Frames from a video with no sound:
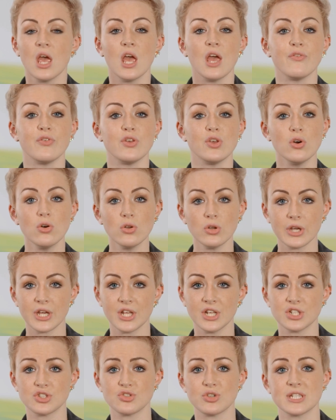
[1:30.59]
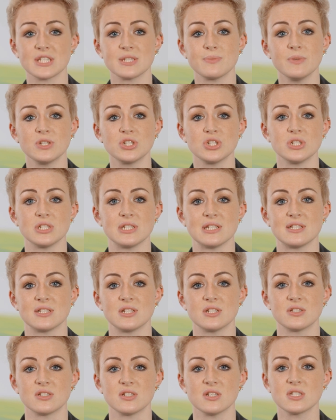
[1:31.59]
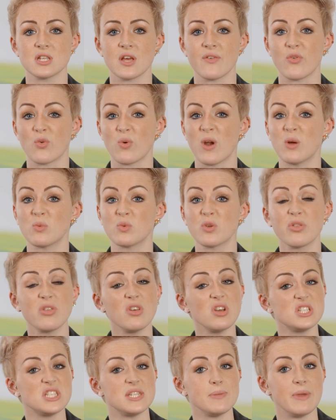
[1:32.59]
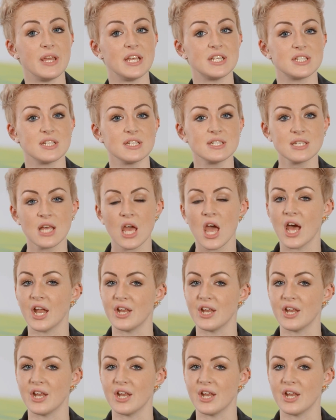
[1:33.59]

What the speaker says: If you're looking at transmission distances of around 30 metres,